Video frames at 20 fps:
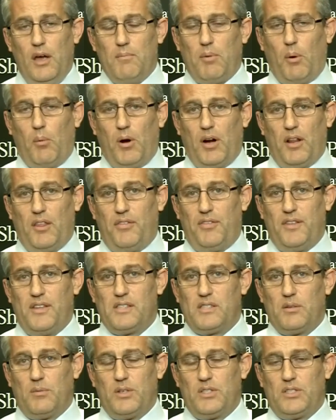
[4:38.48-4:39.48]
But one of the
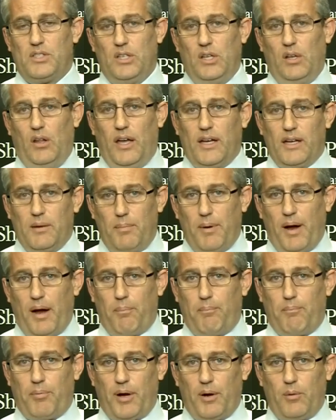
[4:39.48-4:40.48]
things that we do like
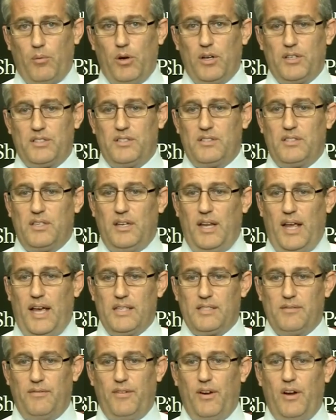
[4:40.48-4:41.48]
about Brickworks is that it
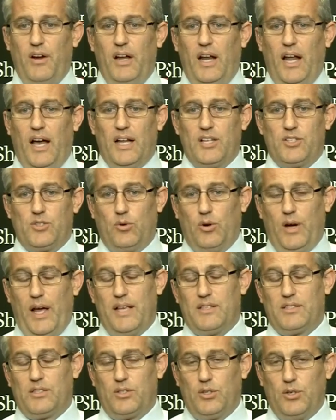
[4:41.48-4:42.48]
has a very large, or
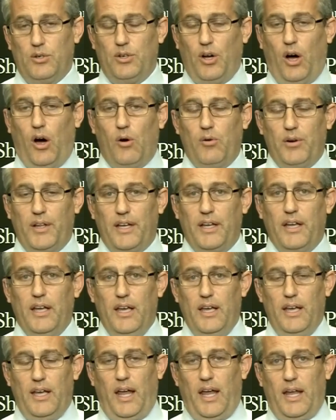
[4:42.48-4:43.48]
has a good holding
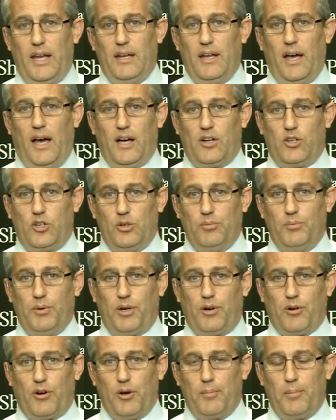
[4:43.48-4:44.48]
in Goodman
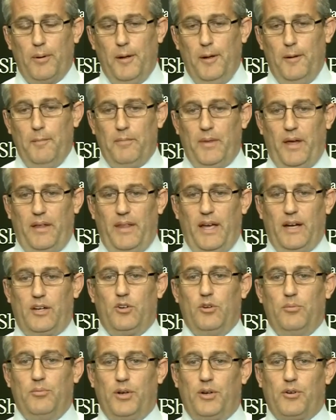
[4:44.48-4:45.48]
Group. And that
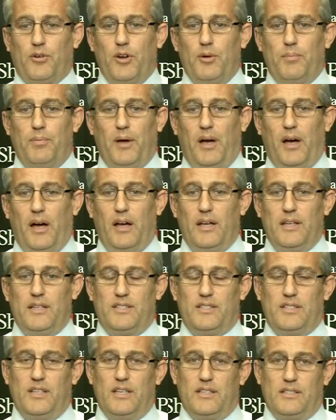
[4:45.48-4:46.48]
Goodman Group
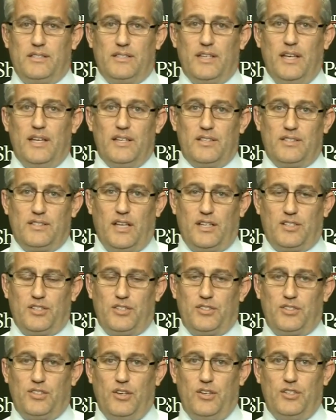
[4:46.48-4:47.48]
is seen as such
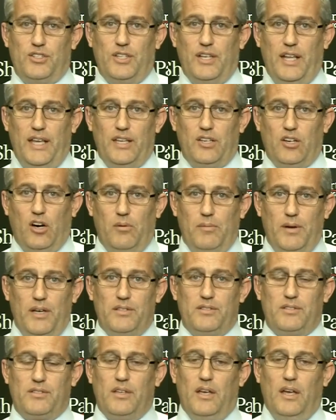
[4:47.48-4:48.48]
a surge in
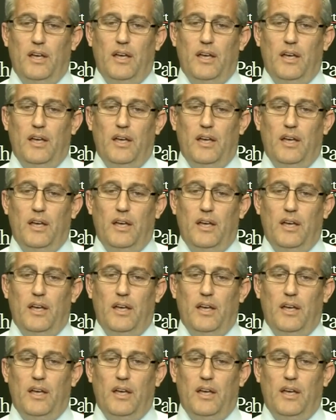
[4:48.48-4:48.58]
e-commerce.